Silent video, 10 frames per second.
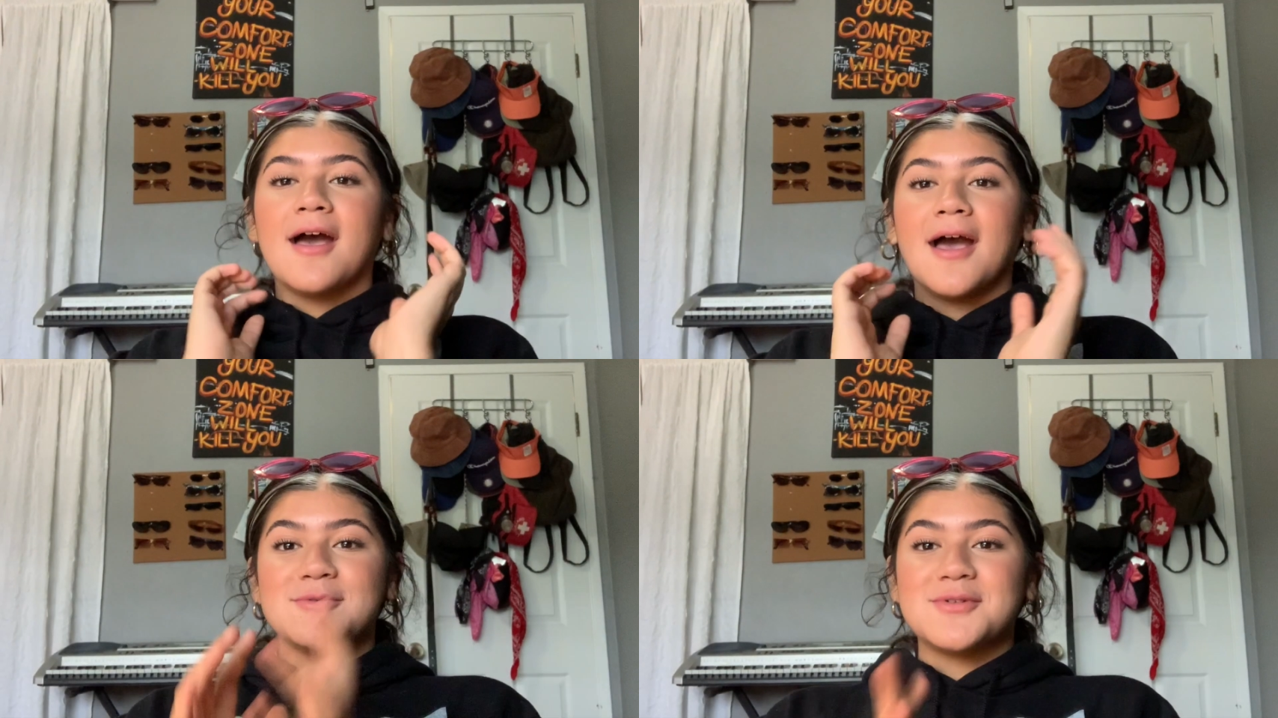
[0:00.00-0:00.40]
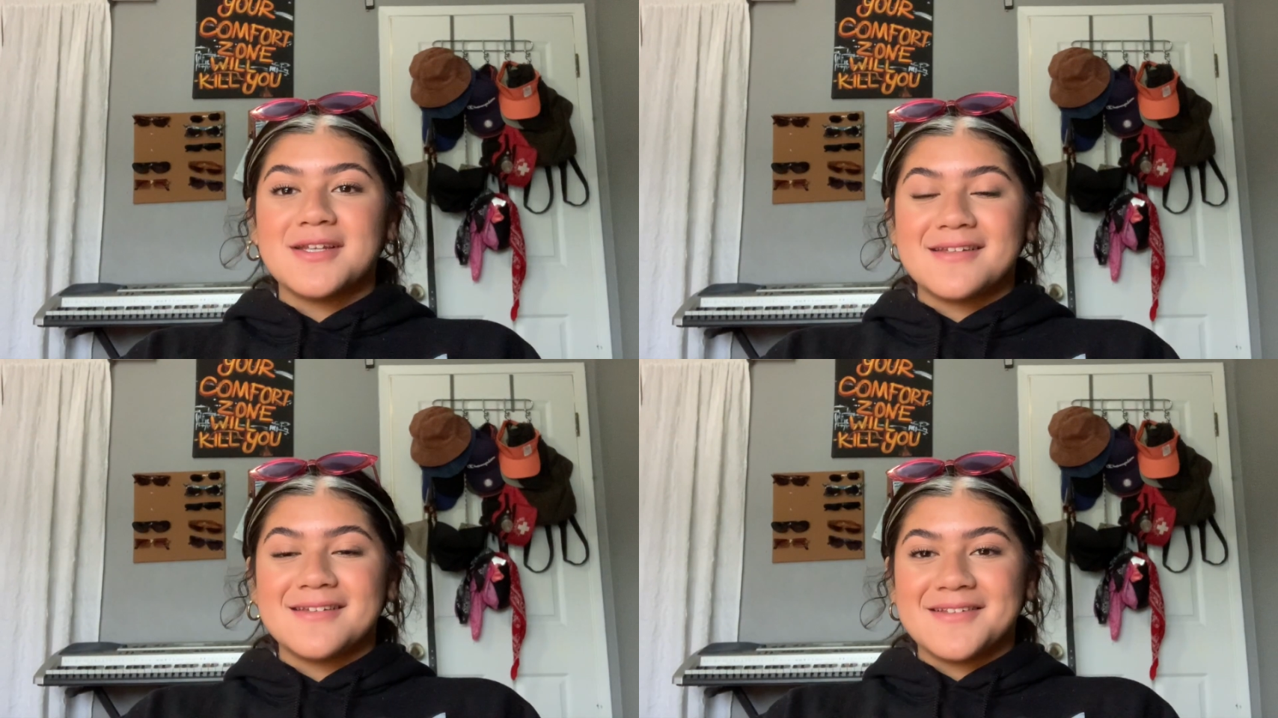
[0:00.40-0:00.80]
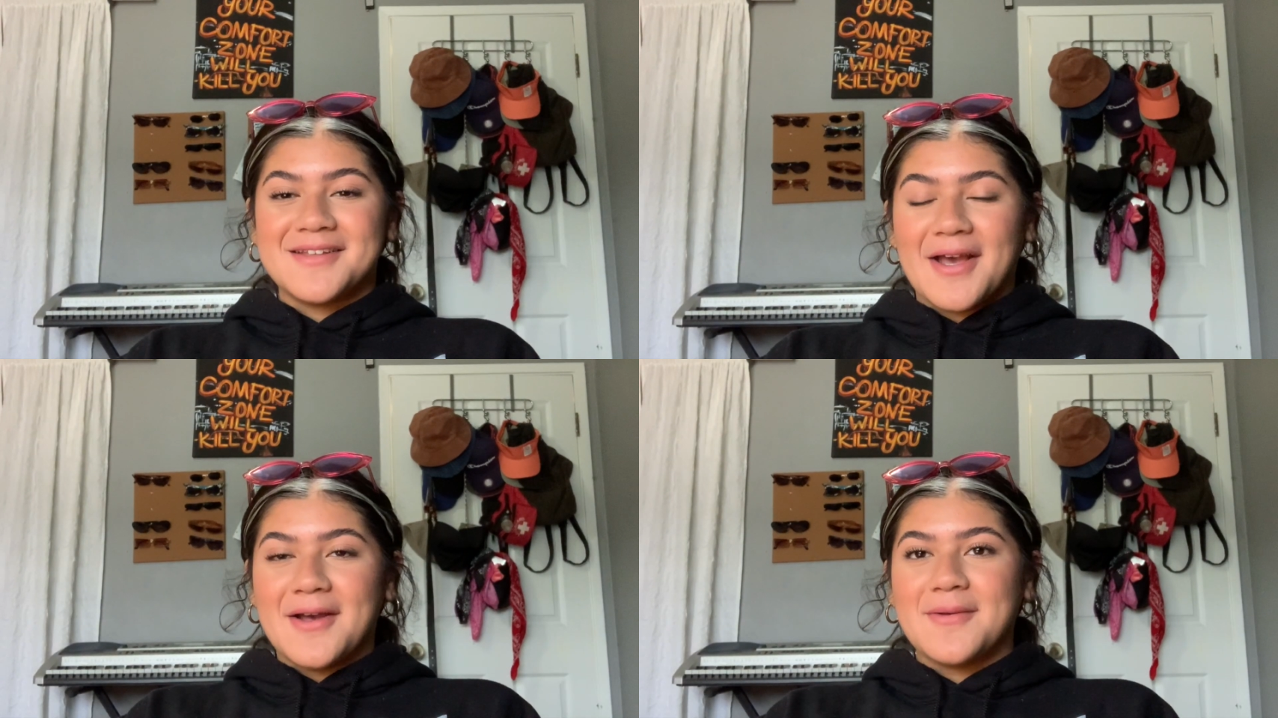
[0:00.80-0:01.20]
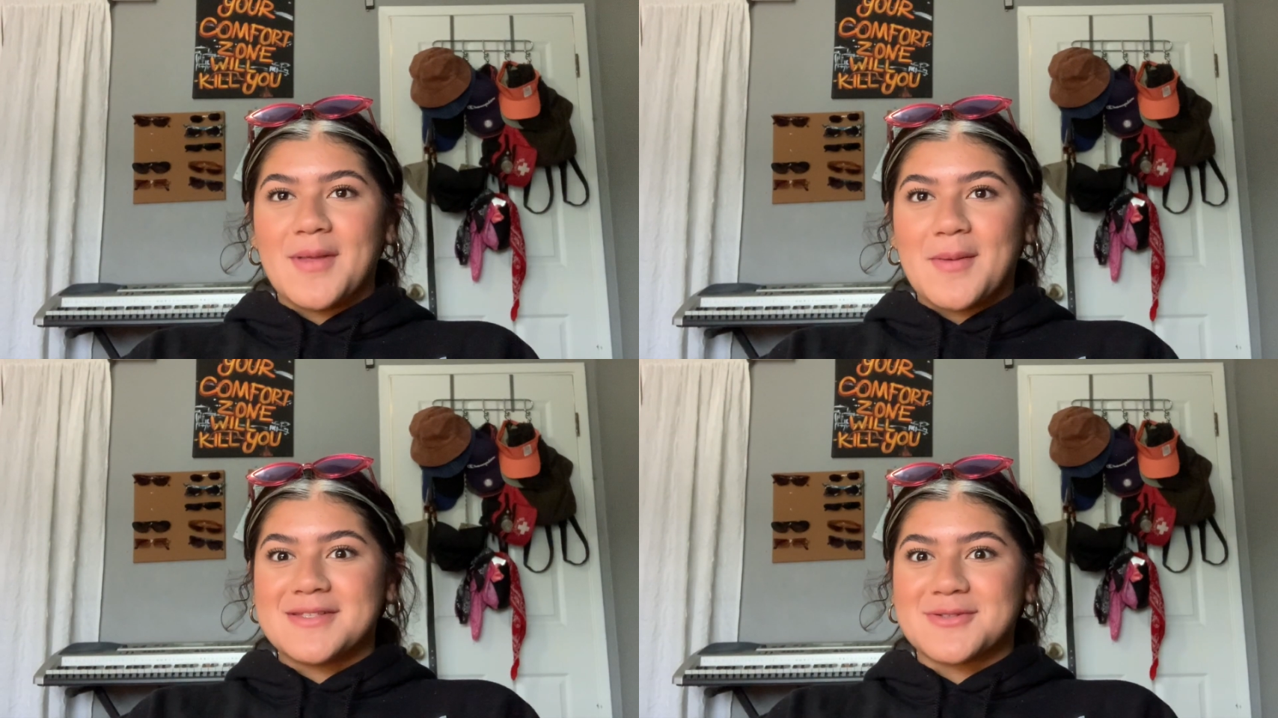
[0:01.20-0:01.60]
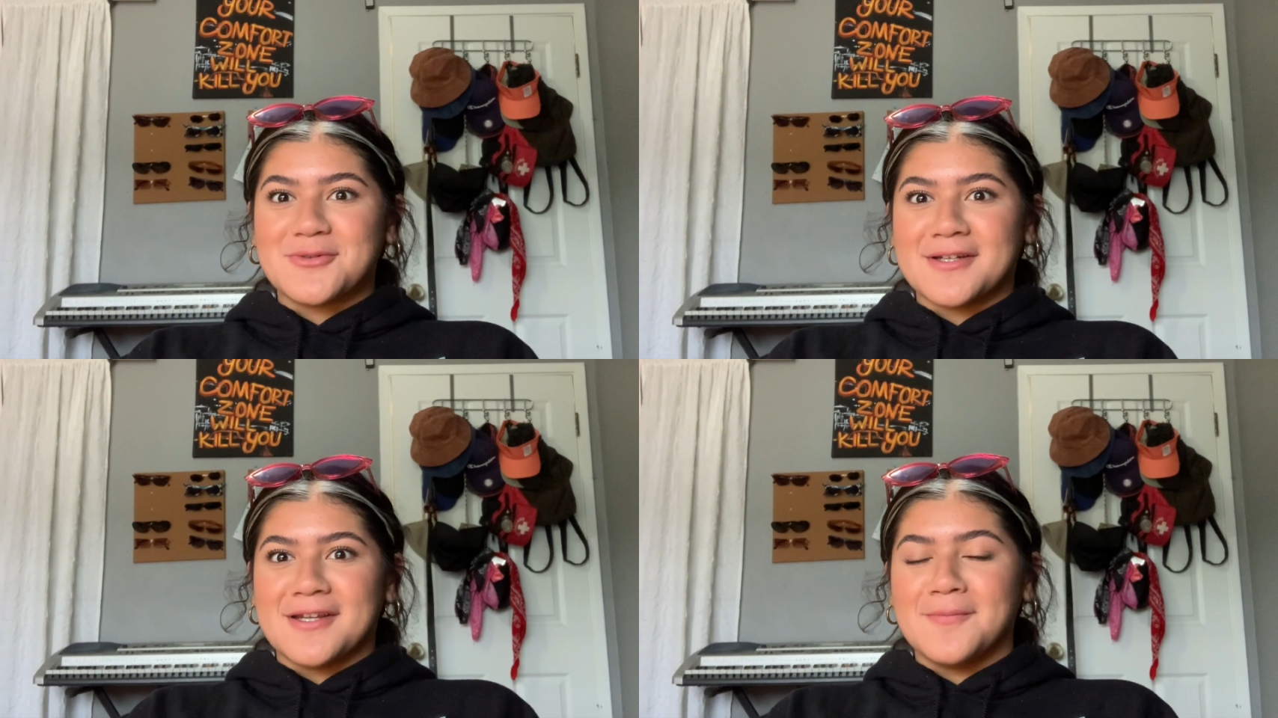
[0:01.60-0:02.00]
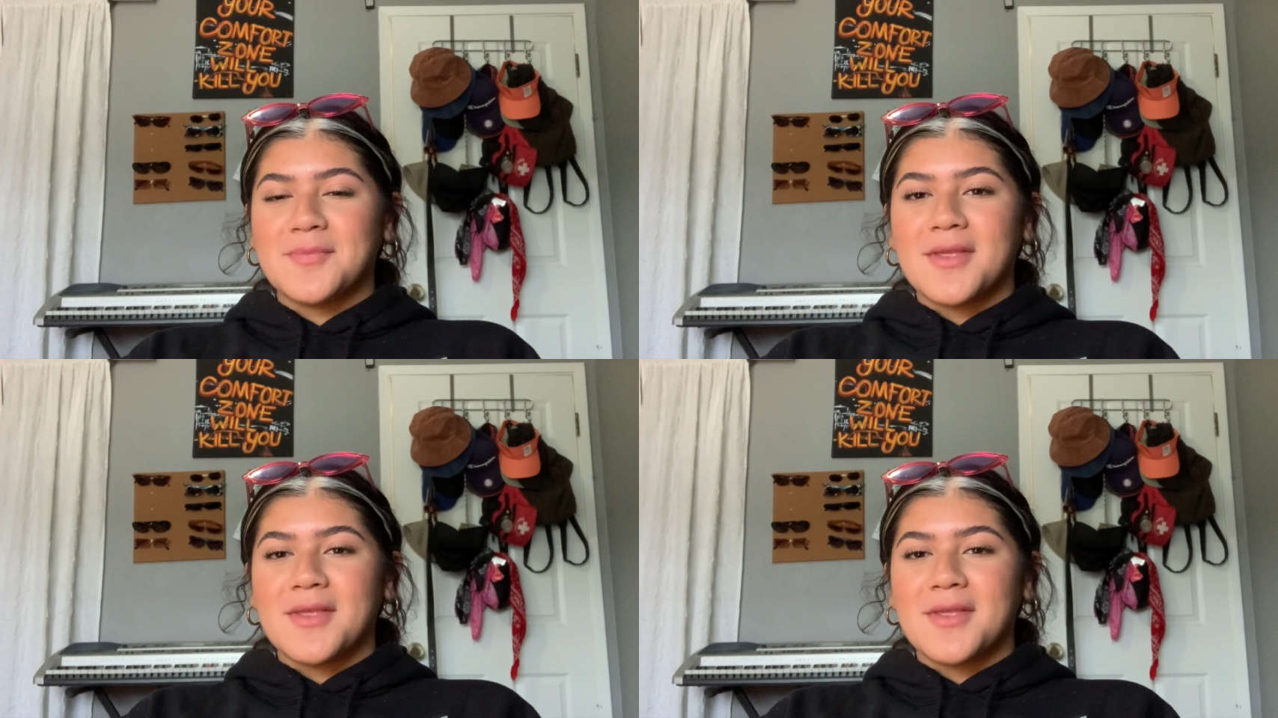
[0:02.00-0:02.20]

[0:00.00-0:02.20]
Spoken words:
I'm in school right now.